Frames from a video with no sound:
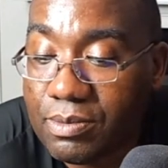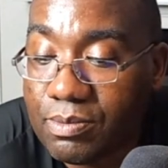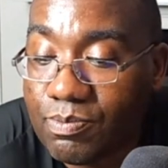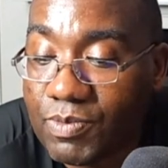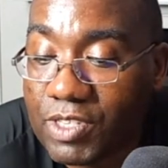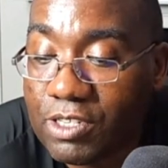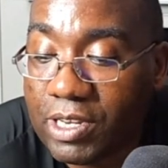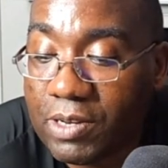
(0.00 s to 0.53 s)

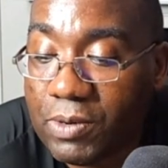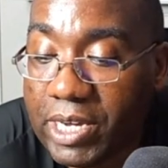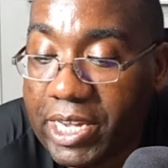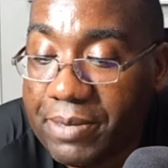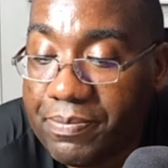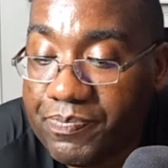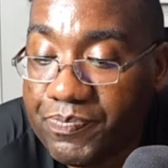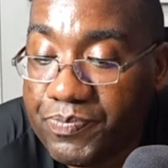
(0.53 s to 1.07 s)
So
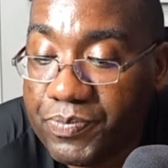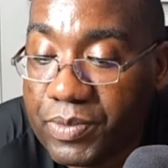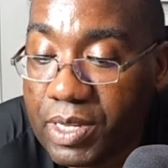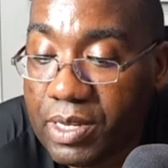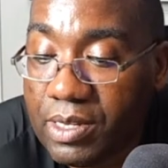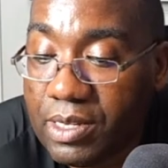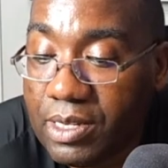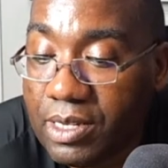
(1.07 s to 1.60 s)
anyway,
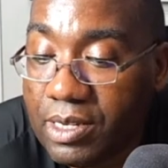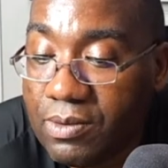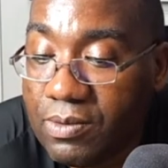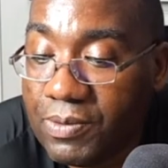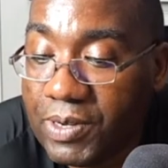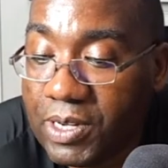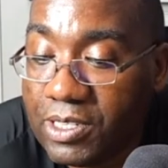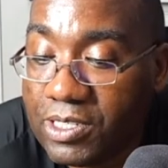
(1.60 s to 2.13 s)

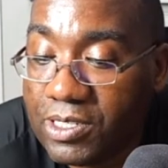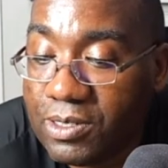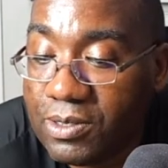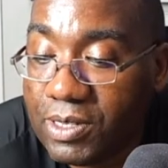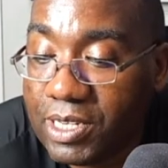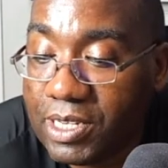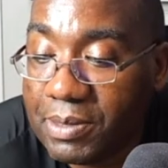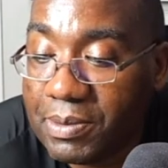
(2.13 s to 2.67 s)
we've
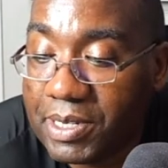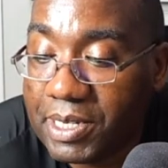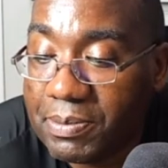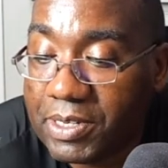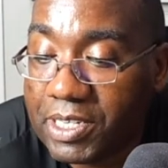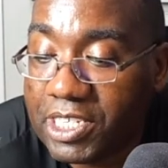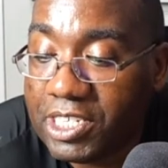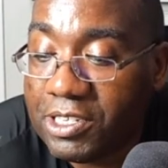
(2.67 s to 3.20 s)
also I'm, gonna
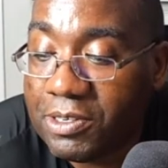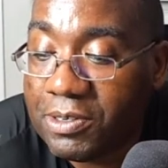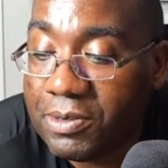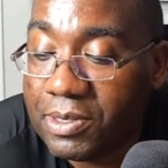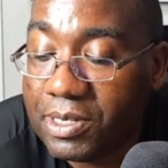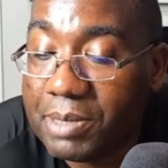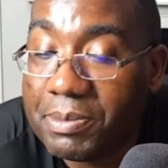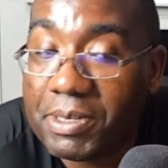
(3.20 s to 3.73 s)
continue
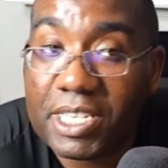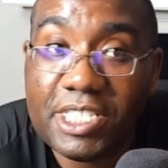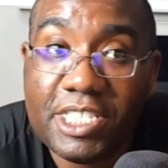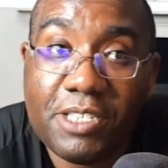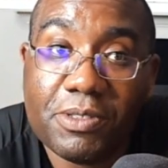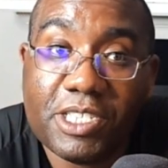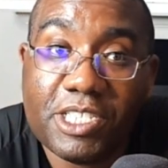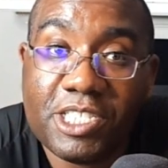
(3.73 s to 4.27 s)
I'm gonna continue
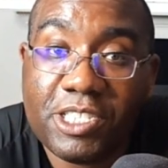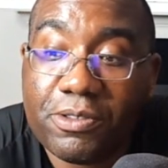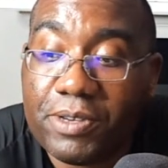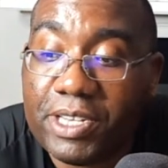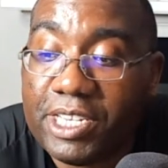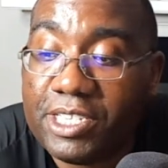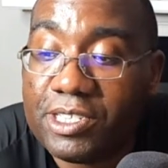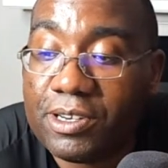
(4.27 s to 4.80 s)
with this zero
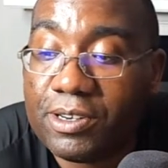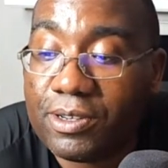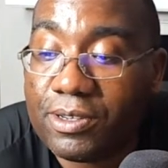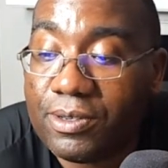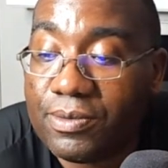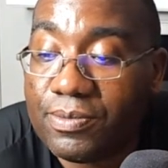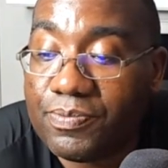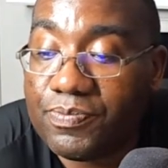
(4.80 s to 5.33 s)
hedge
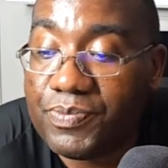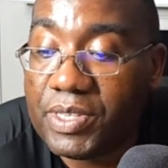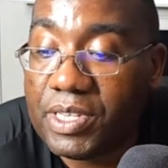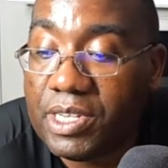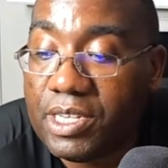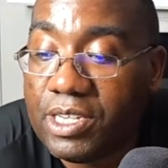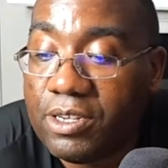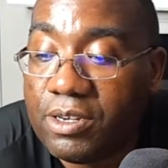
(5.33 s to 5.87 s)
article.
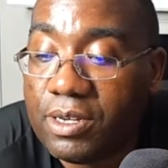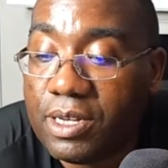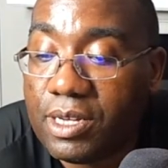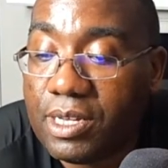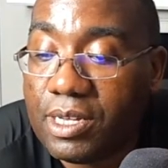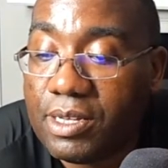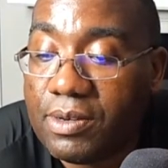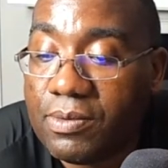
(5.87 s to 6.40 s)
You, uh,
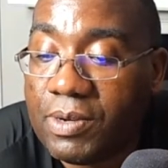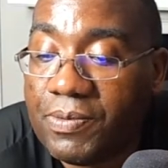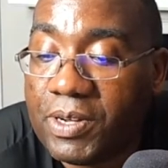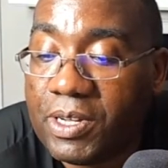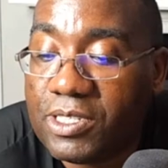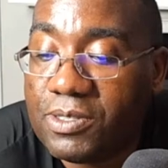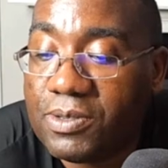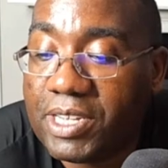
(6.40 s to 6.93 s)
we've
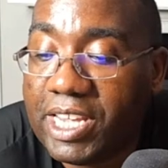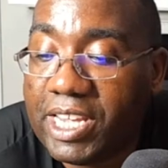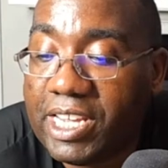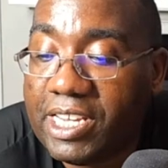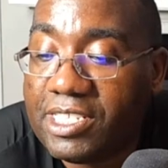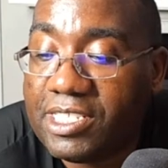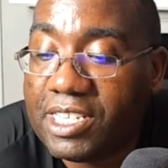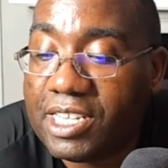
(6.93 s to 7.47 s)
also
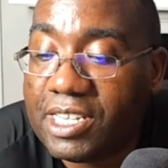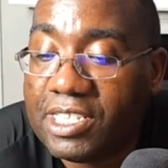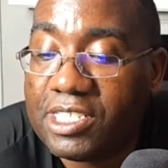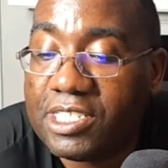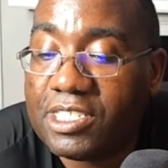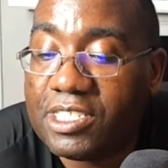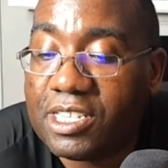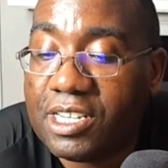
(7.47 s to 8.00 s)
engaged, and this
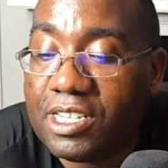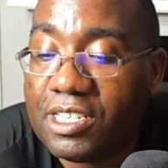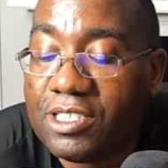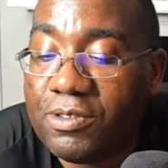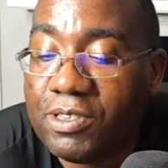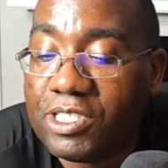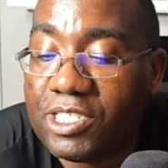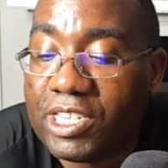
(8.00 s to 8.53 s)
is uh,
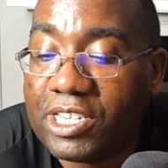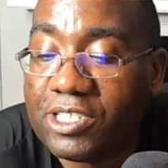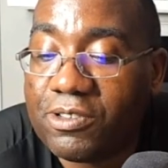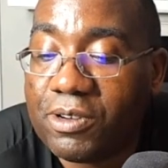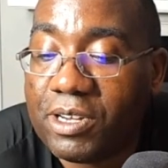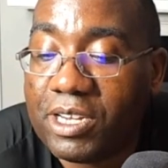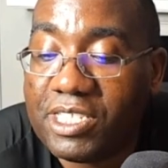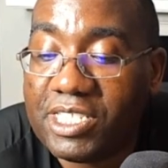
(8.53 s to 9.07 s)
U.S.
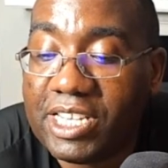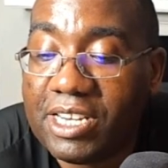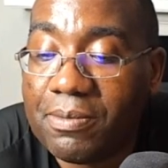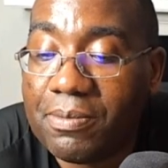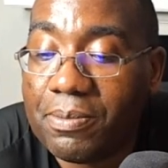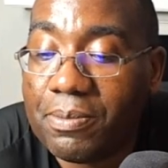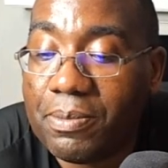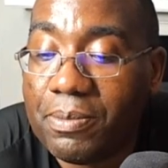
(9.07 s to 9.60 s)
Secretary of State
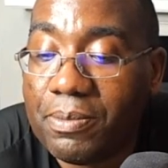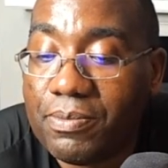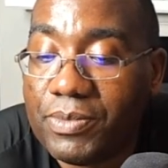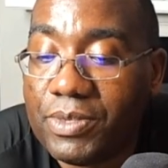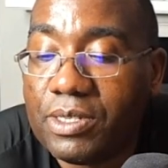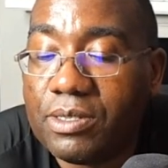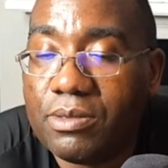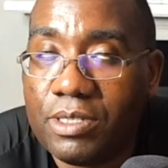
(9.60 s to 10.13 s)
of
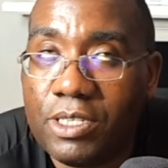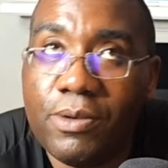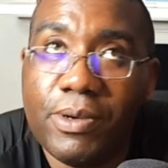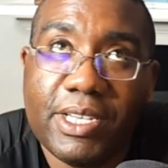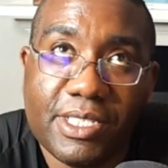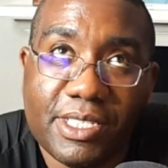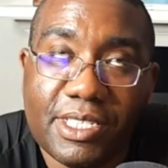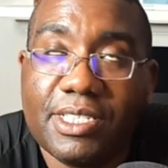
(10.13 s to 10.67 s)

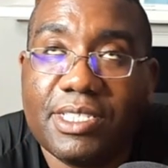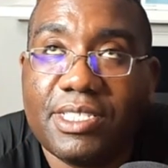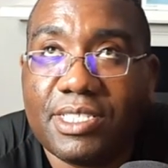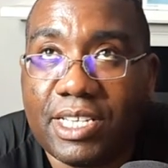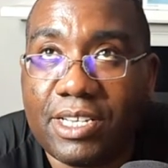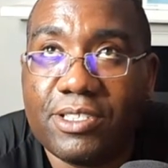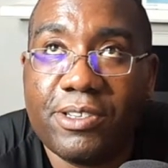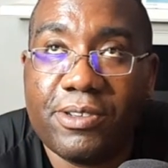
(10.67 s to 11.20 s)
U.S.
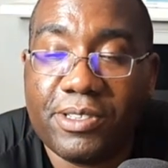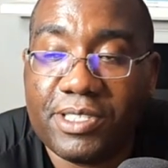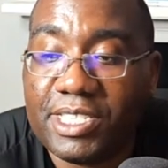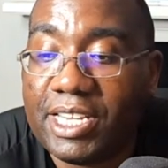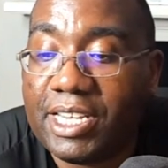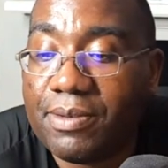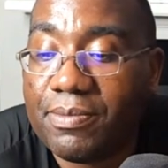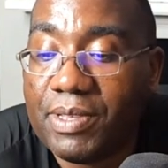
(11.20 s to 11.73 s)
Secretary of
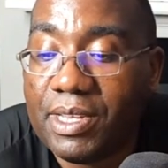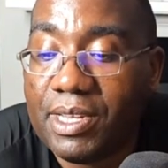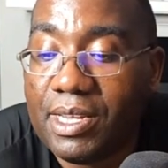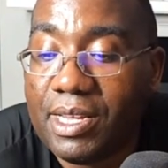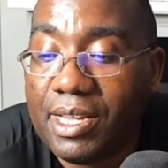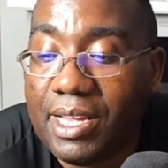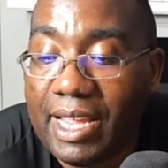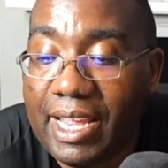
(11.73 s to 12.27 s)
State
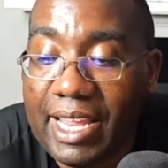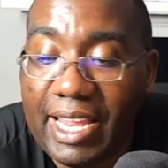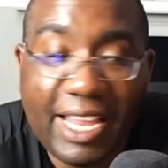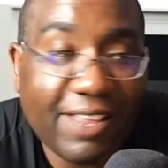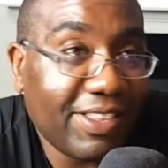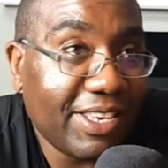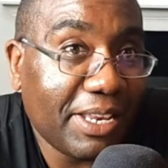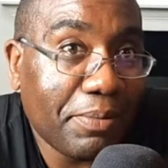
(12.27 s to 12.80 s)

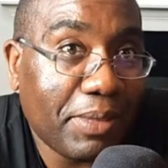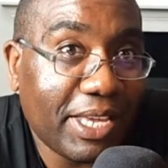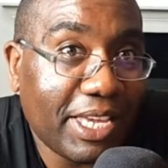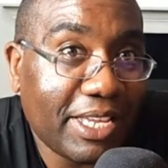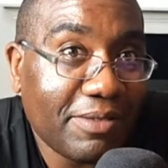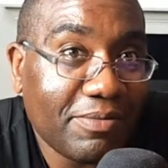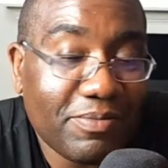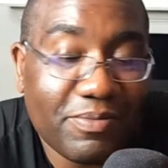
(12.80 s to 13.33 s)
Antony
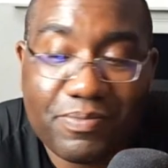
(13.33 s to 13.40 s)
Blinken.